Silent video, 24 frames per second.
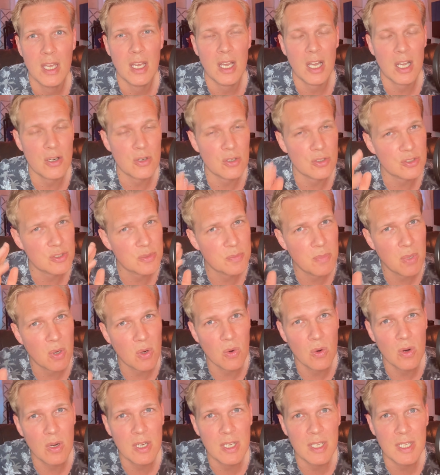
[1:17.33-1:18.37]
across
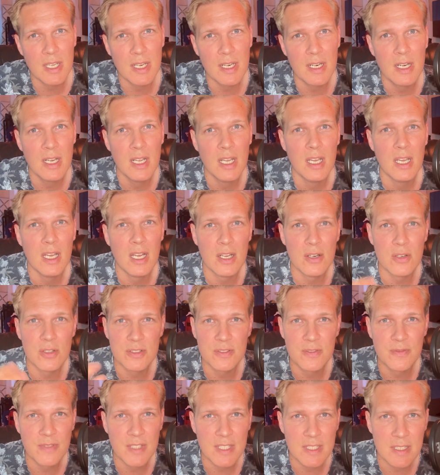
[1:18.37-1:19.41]
poker,
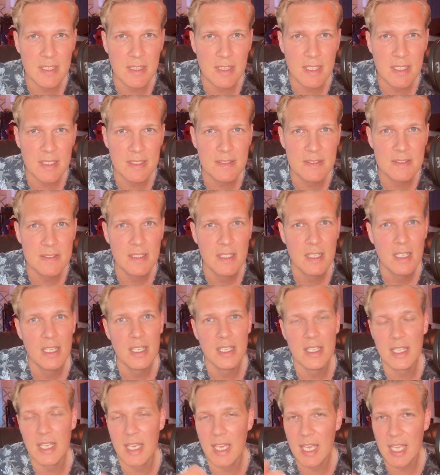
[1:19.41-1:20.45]
across fitness,
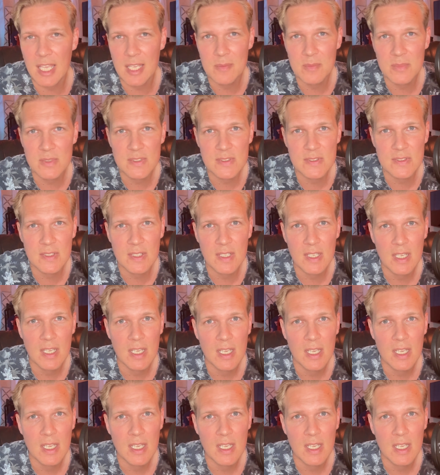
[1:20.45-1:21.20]
games,